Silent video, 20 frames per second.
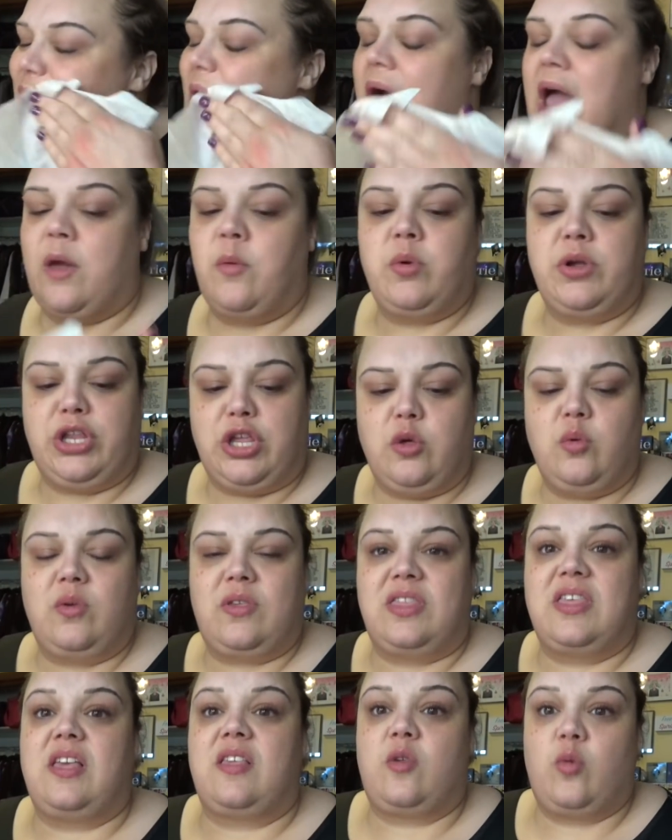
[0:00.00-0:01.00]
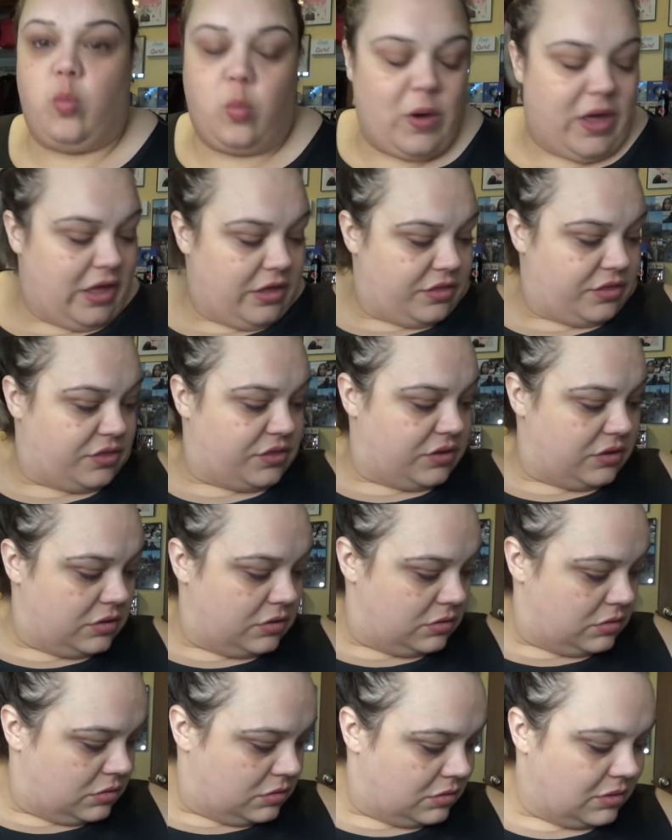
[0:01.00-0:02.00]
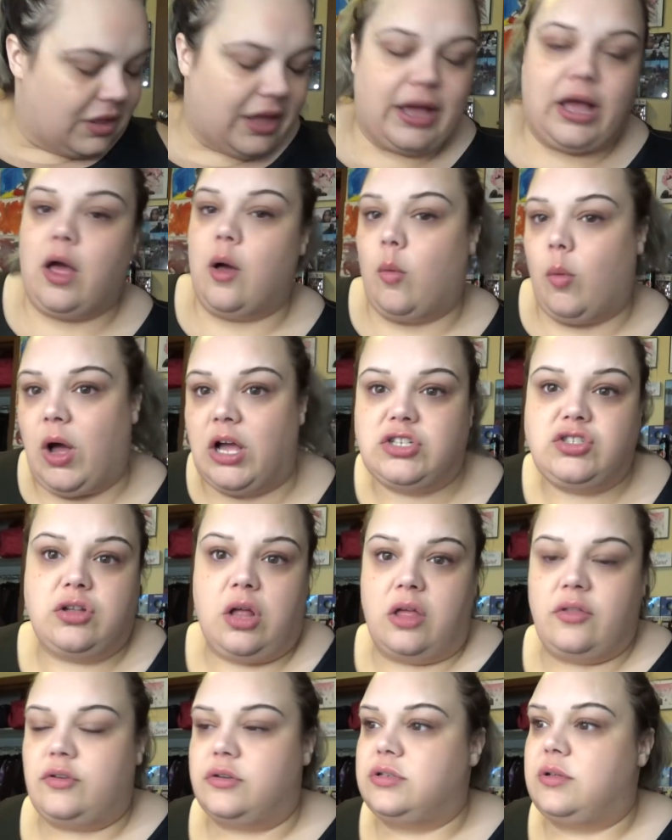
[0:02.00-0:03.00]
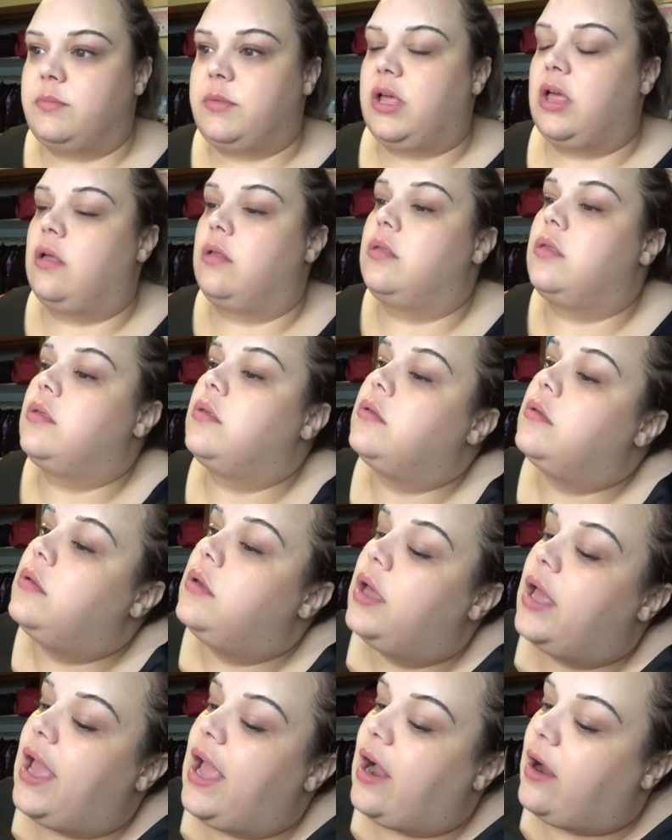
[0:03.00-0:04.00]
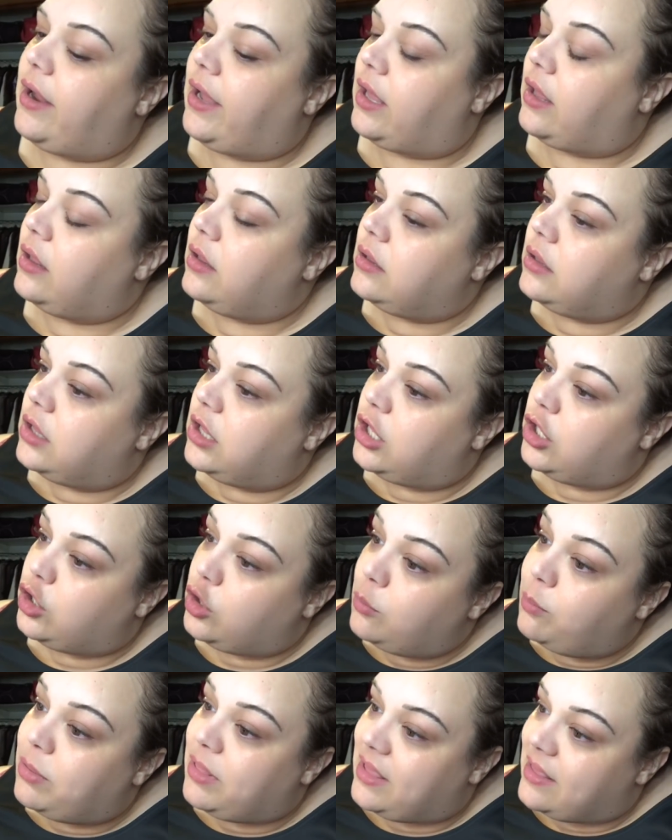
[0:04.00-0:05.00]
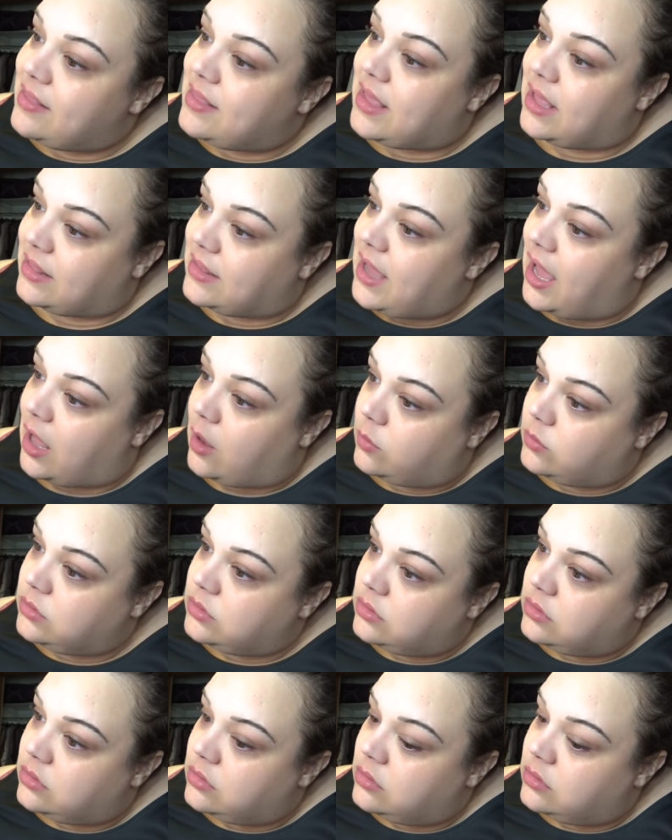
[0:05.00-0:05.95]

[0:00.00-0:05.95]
I would use this with like a washcloth or something else. Harriet, can you please get down?